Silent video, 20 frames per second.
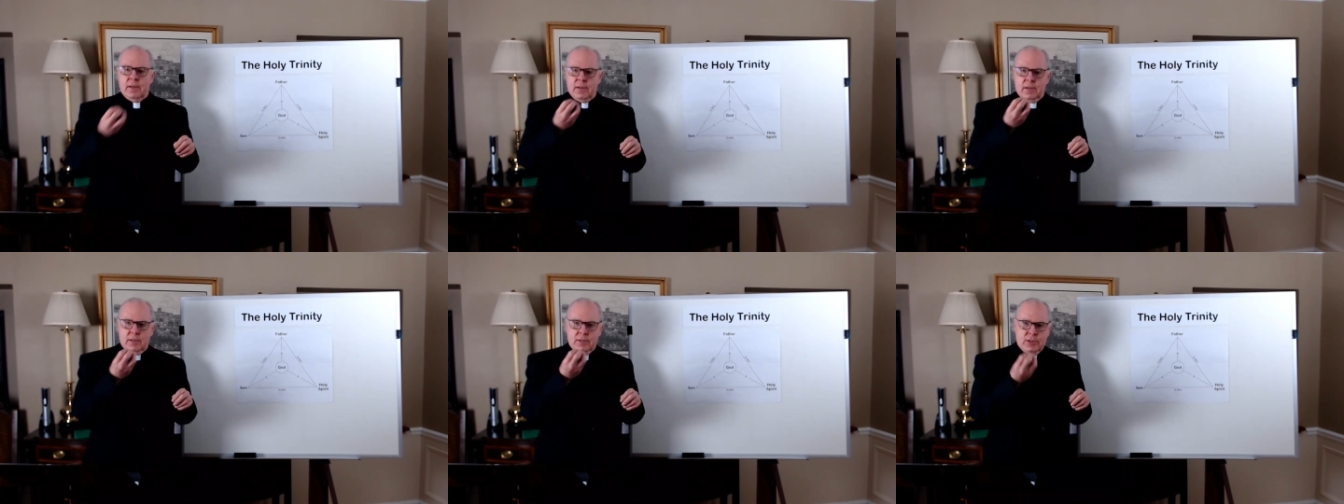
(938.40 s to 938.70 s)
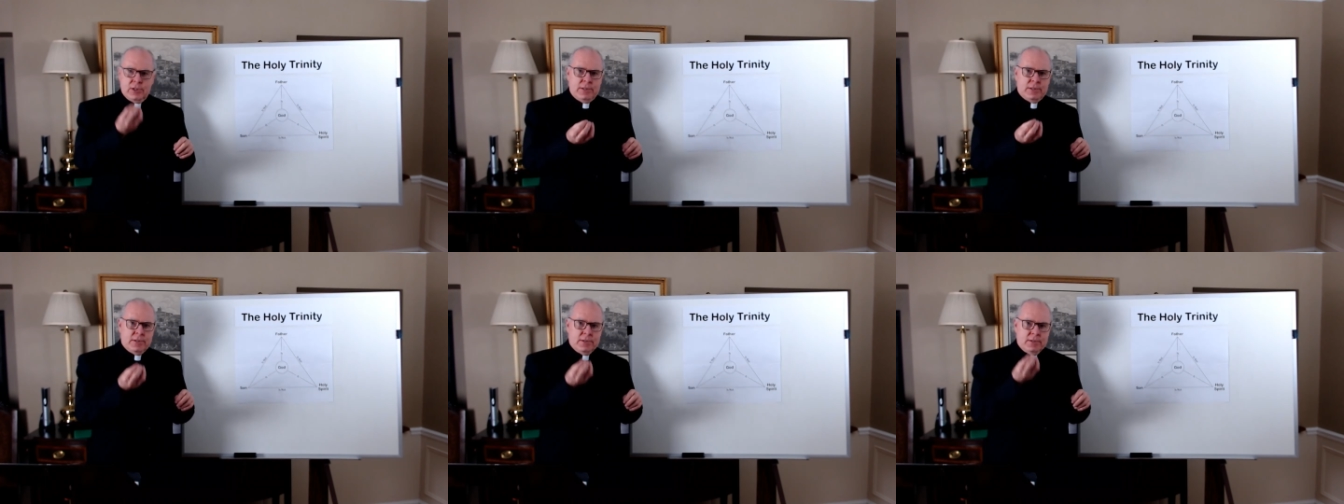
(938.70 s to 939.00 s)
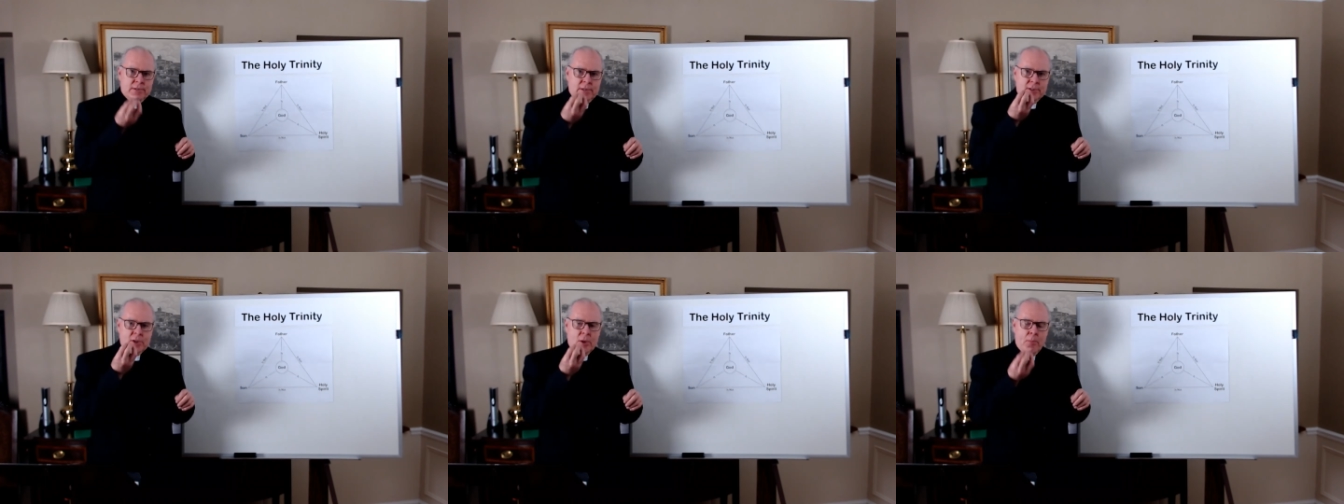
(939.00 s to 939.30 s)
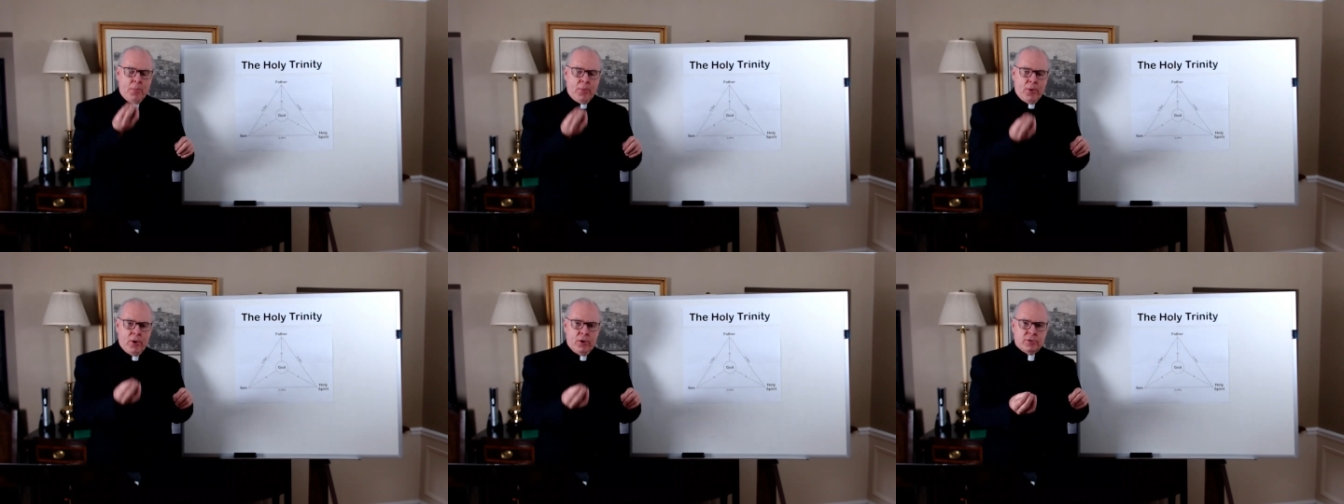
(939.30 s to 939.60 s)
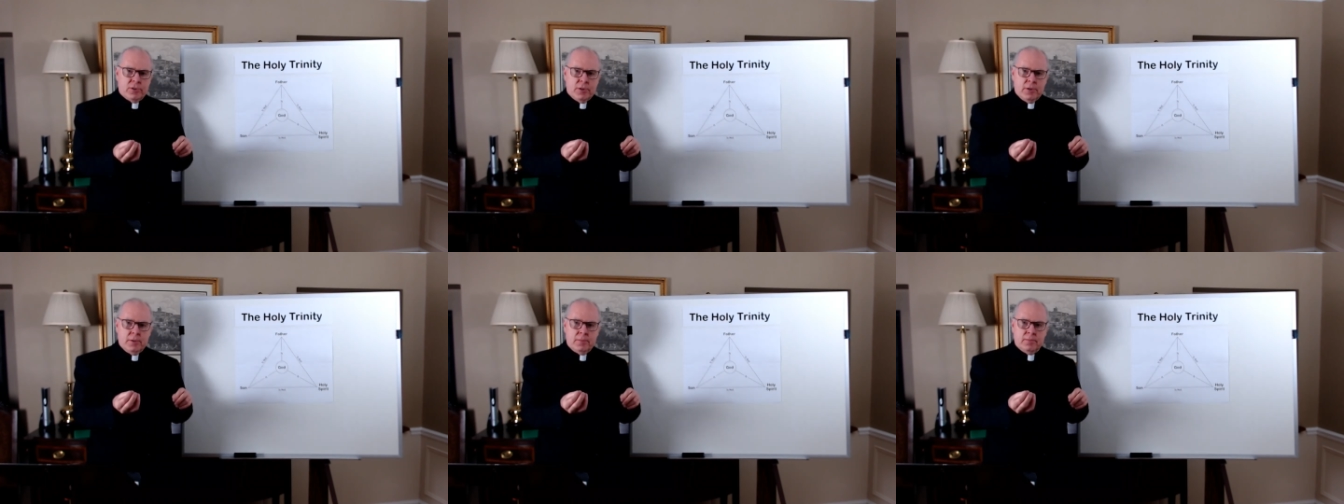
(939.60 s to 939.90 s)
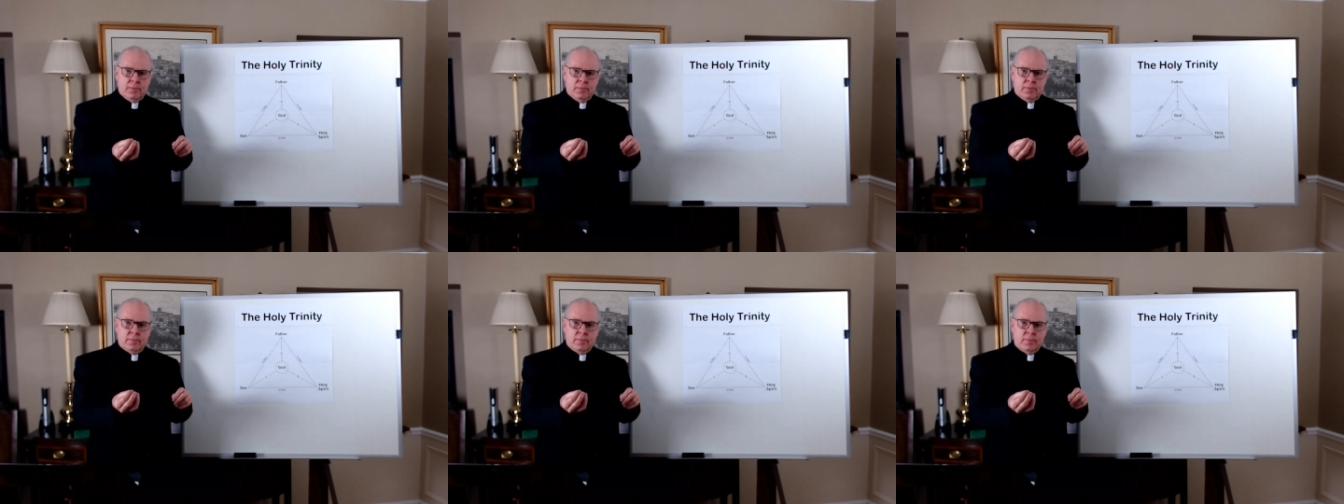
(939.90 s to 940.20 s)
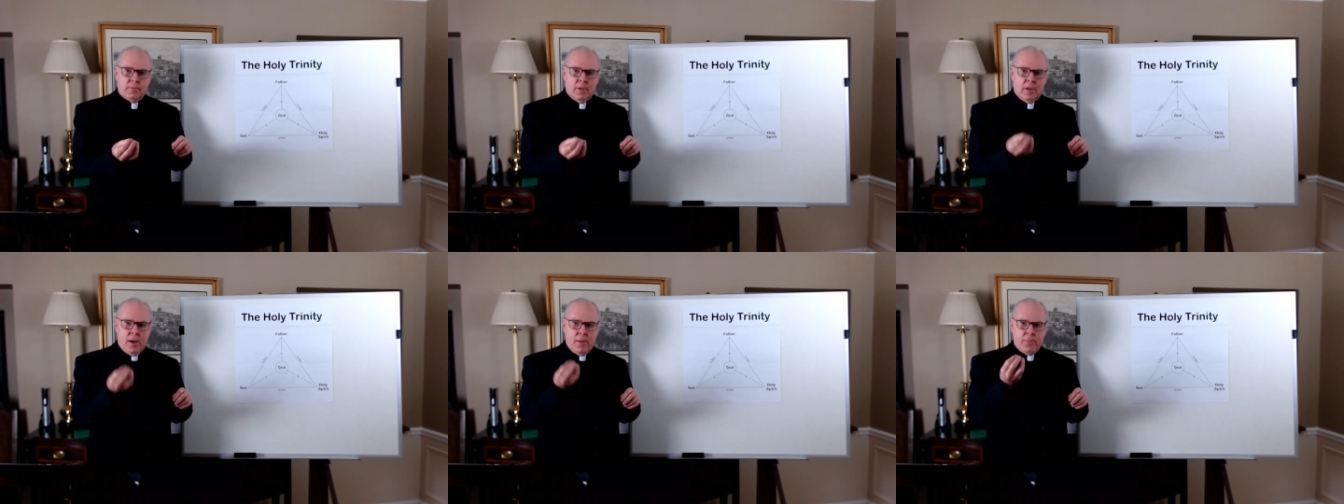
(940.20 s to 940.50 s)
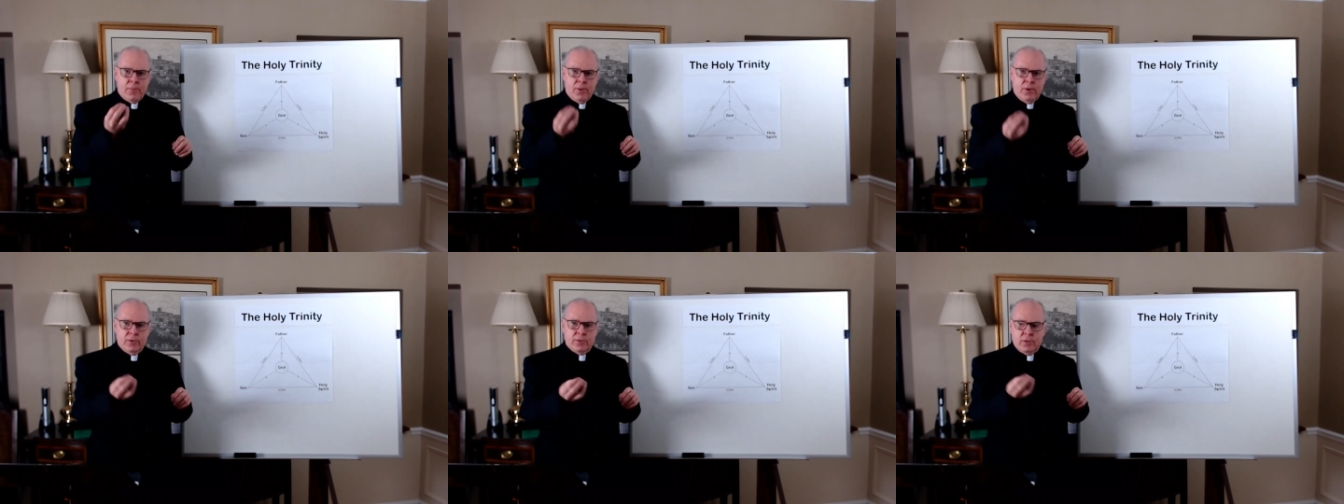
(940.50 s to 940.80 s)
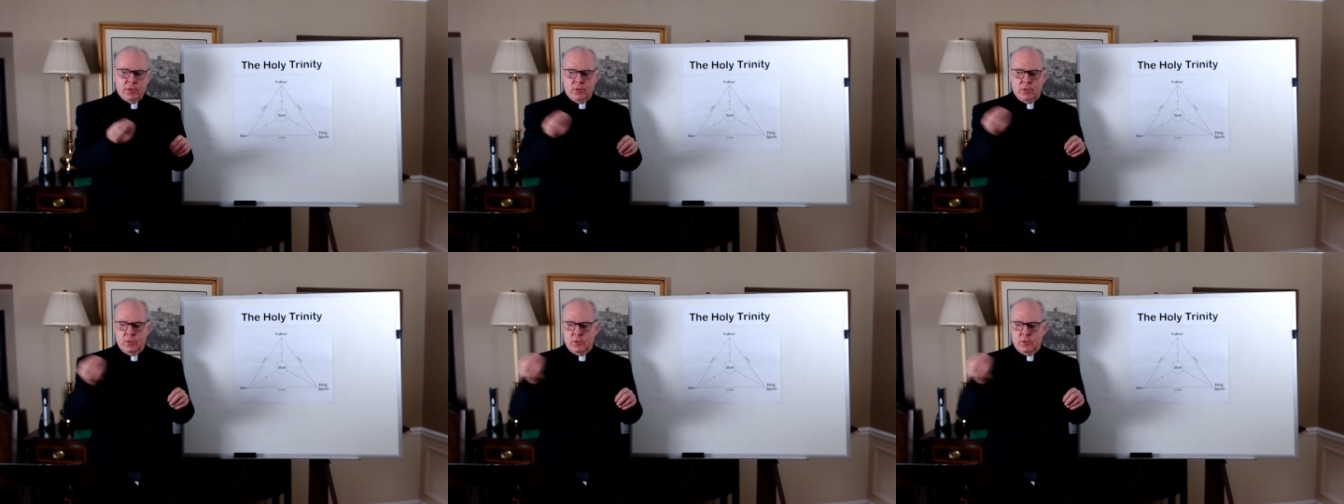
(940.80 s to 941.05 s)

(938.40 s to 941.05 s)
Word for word: Jesus is a person, a person